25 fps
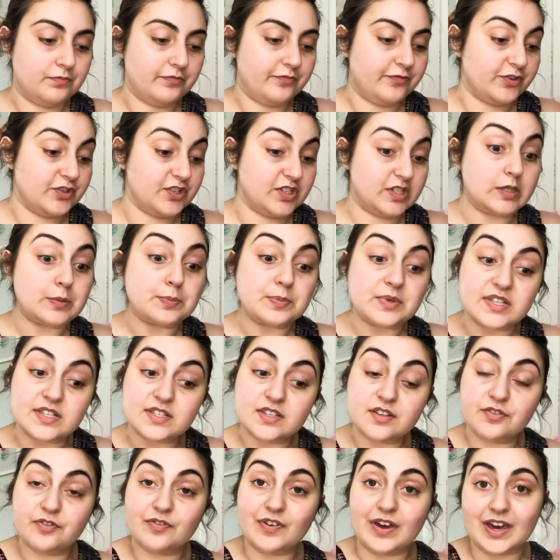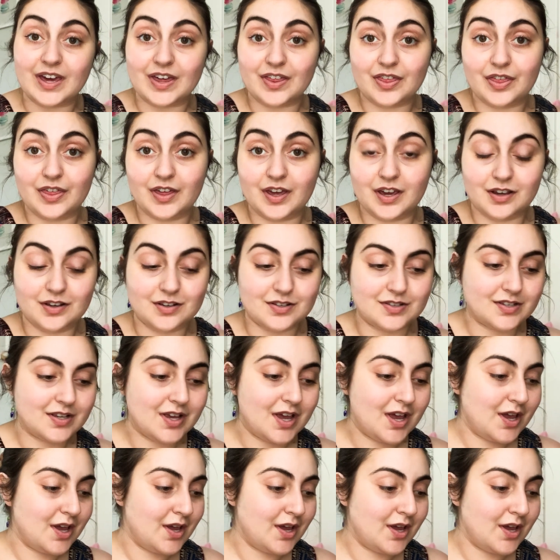for specific things.